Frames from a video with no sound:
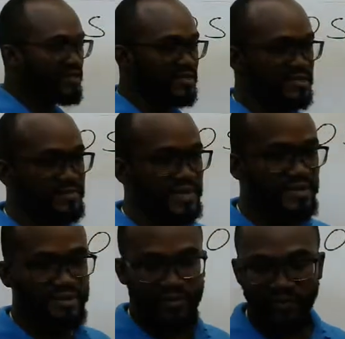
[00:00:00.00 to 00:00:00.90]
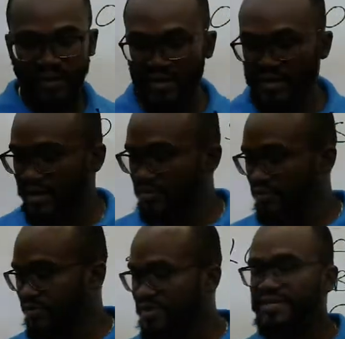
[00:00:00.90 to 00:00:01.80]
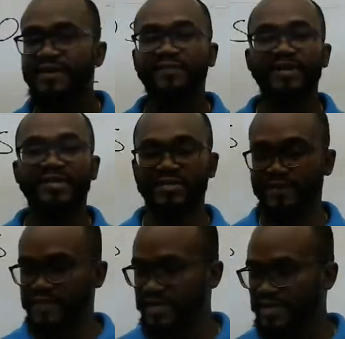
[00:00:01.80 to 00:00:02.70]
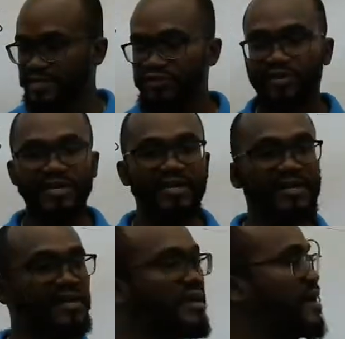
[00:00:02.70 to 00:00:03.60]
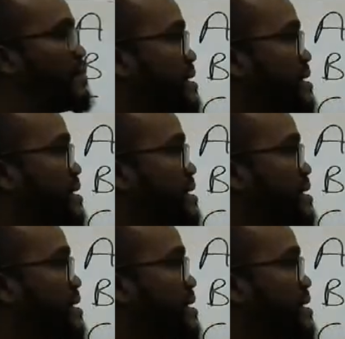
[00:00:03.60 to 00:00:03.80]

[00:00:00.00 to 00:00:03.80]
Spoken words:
this mean? Well, I'll go through the definition of delay shortly, but